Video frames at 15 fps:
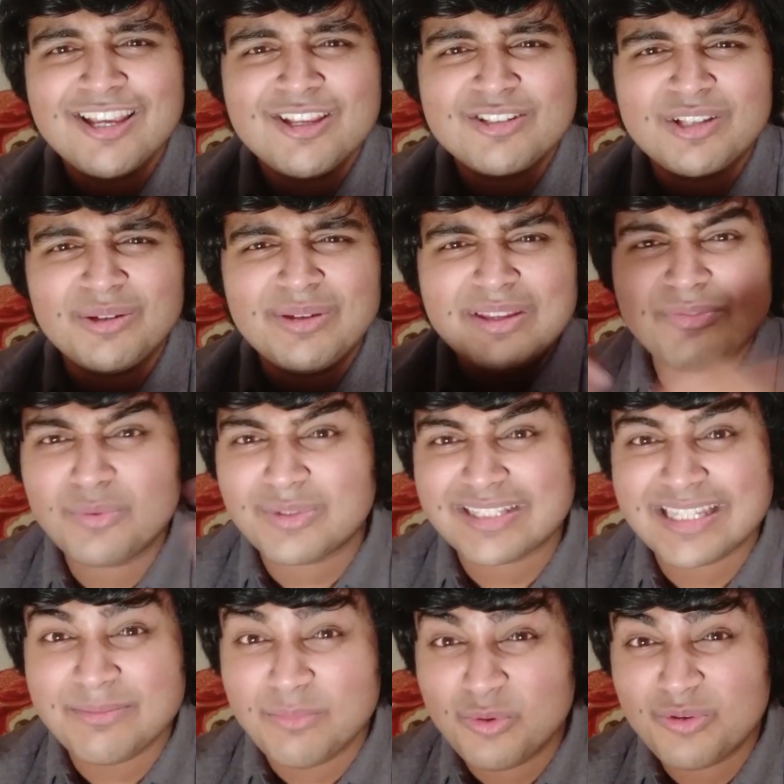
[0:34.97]
So if you want
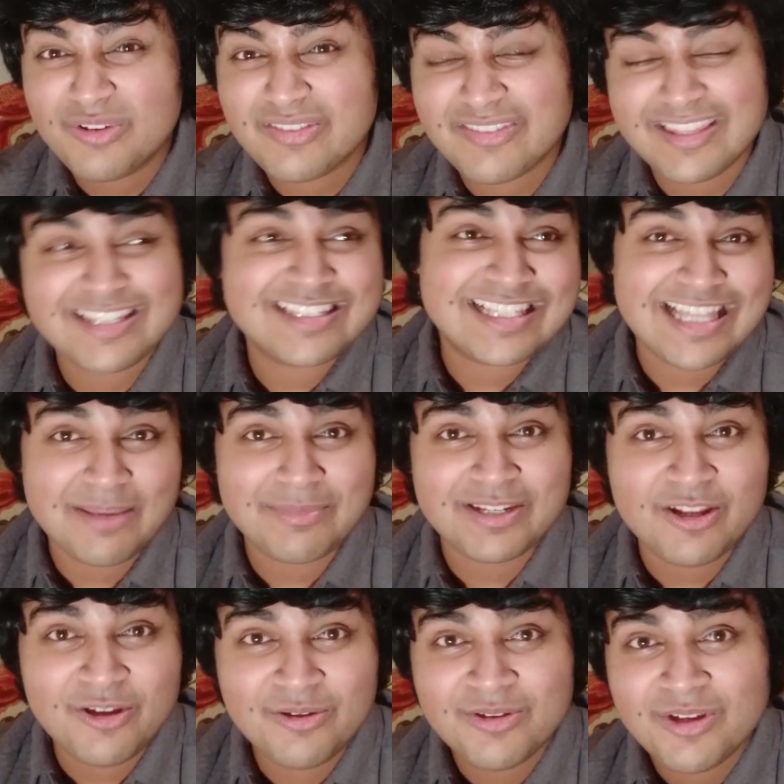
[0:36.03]
to see more of this, let me
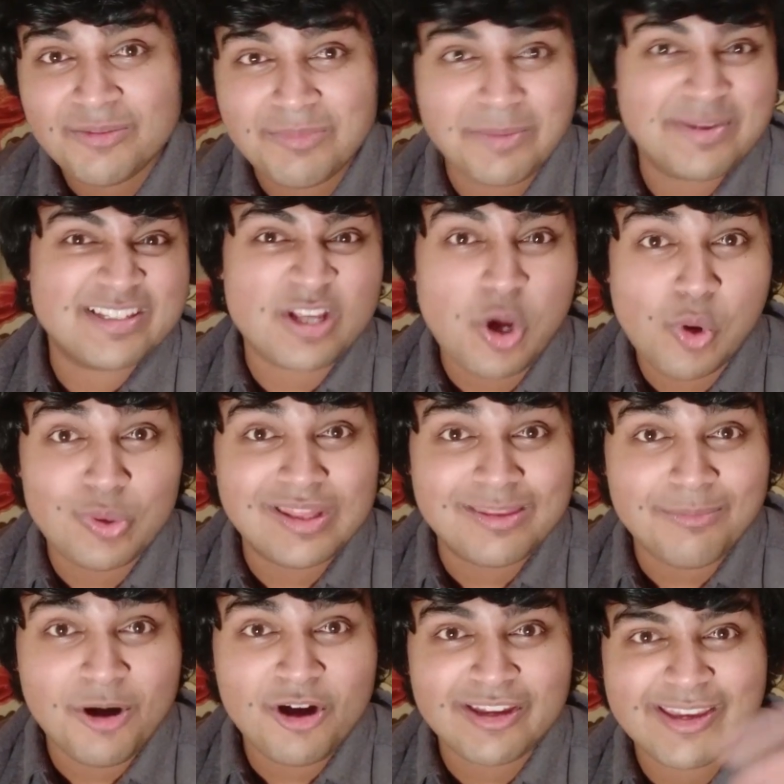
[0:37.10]
know. Maybe it's a hole in
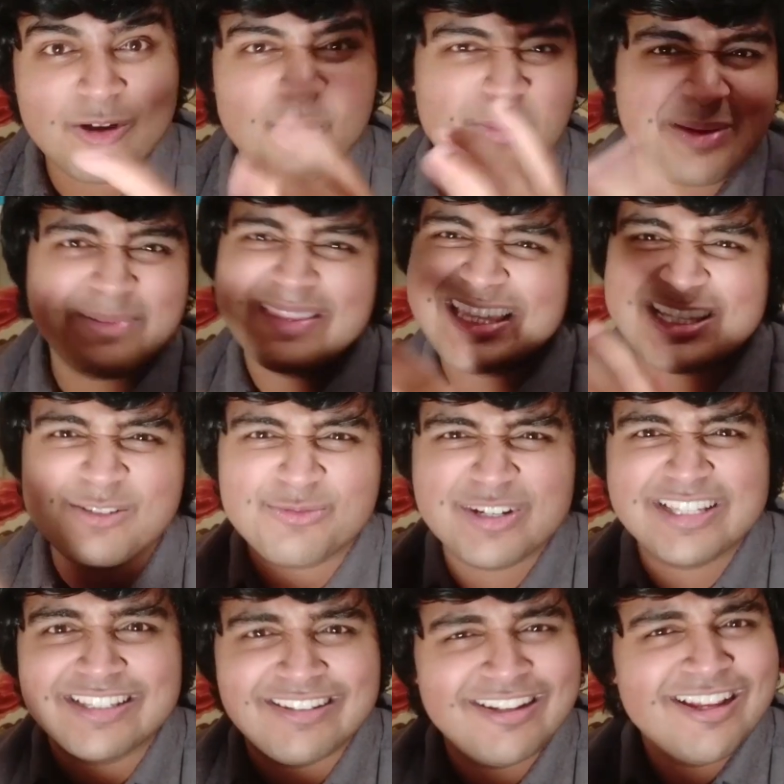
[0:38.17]
the market, or maybe there's a
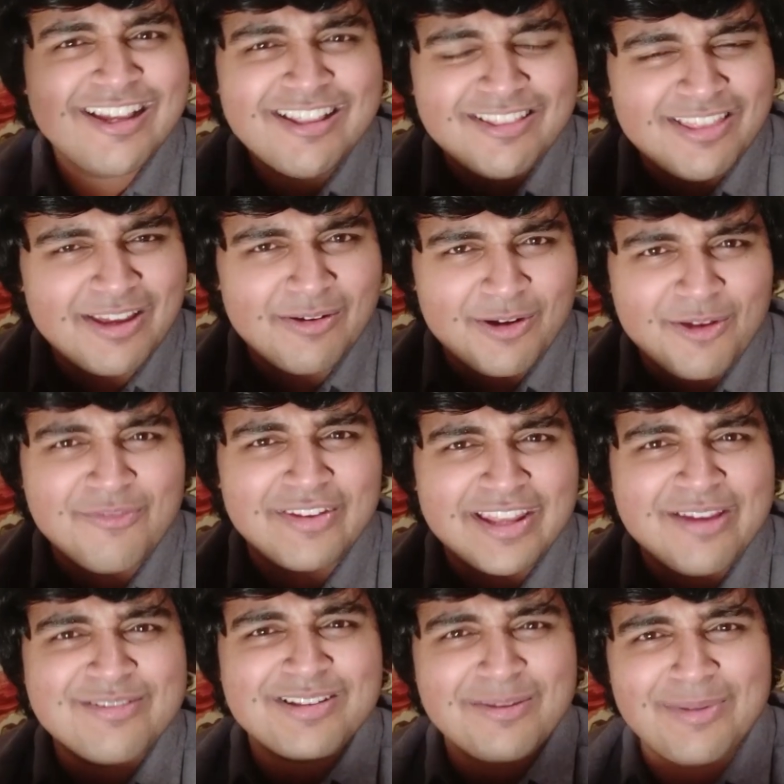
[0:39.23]
reason there are no
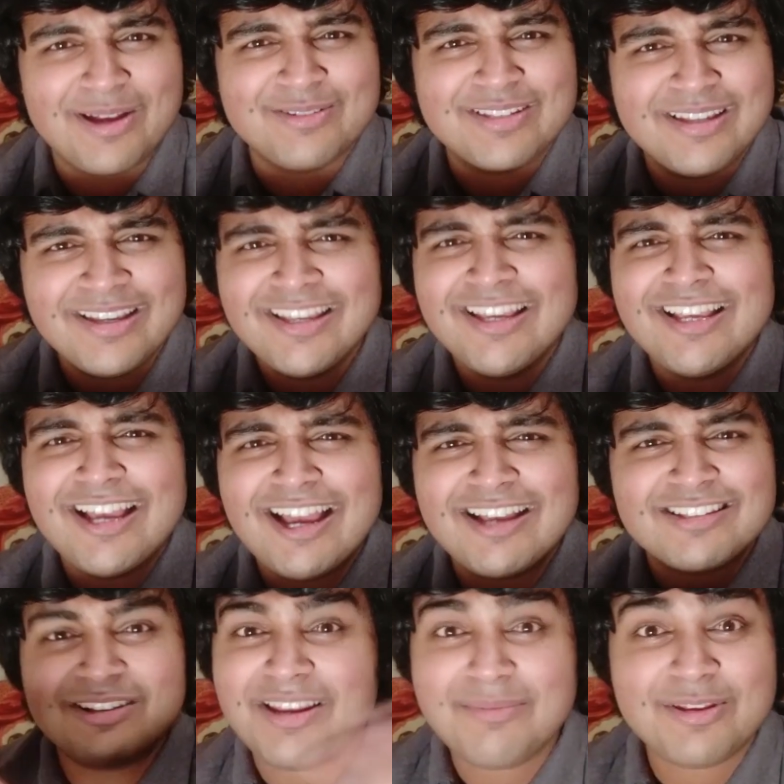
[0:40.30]
videos about it.
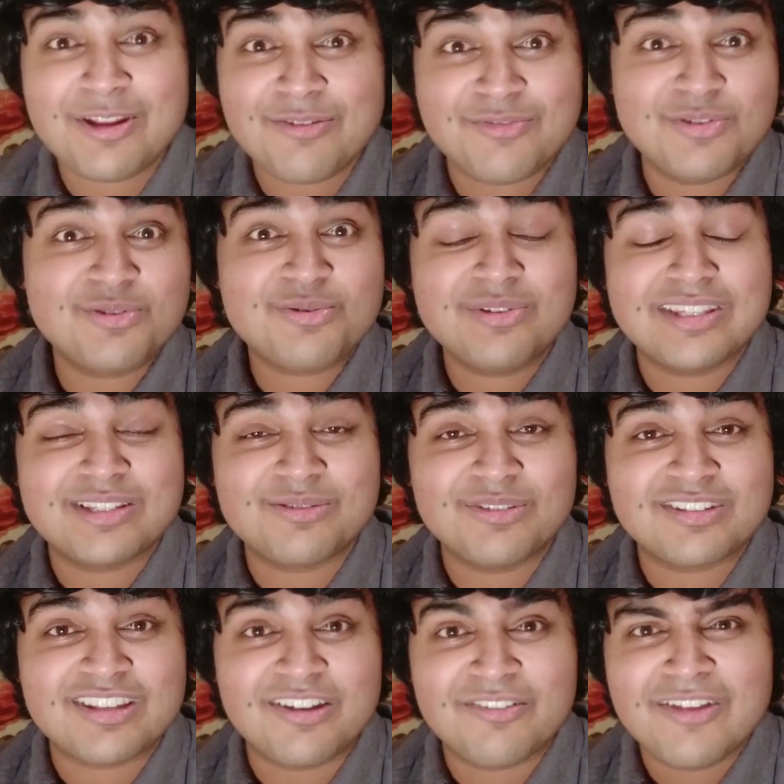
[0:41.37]
Uh, so let me know if you enjoy this sort
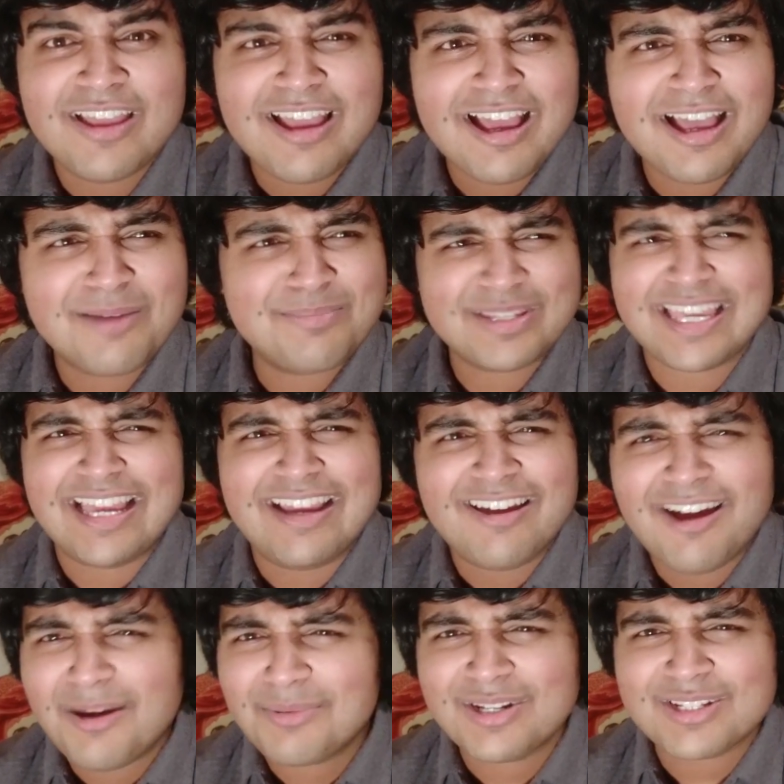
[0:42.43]
of stuff. Uh, but yeah,
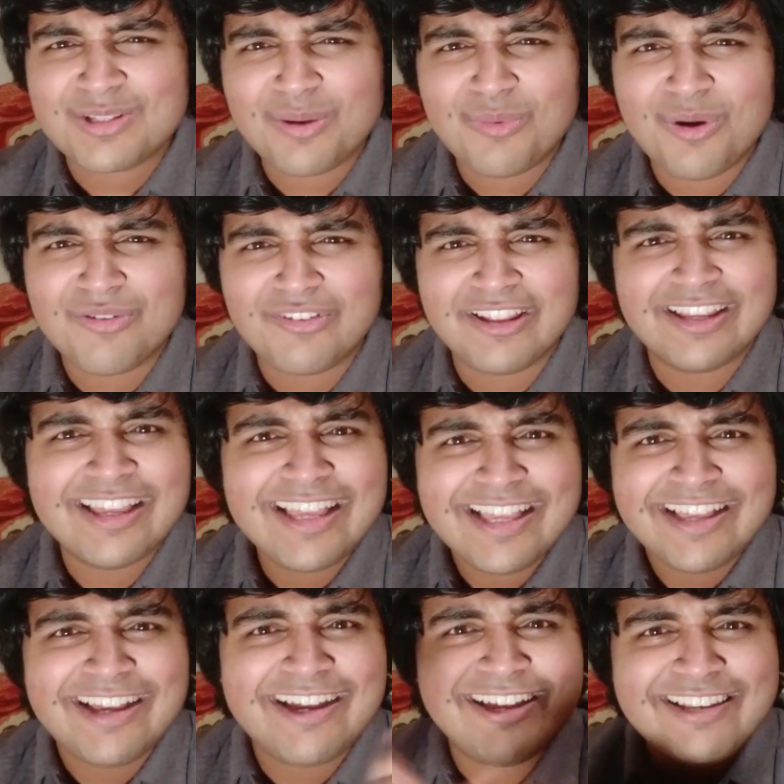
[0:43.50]
I'm going to stop waffling.
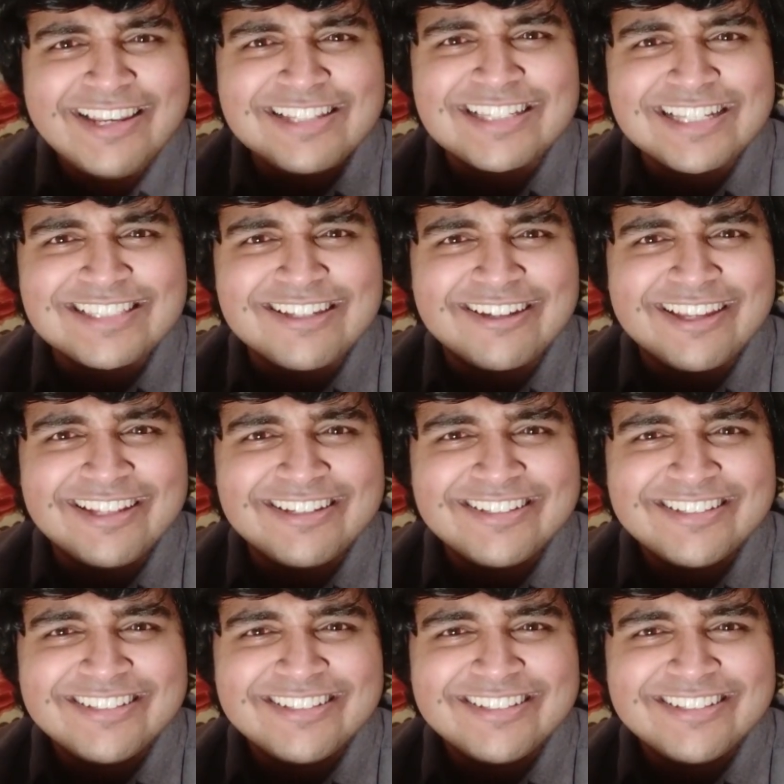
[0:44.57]
Uh, let's get stuck in.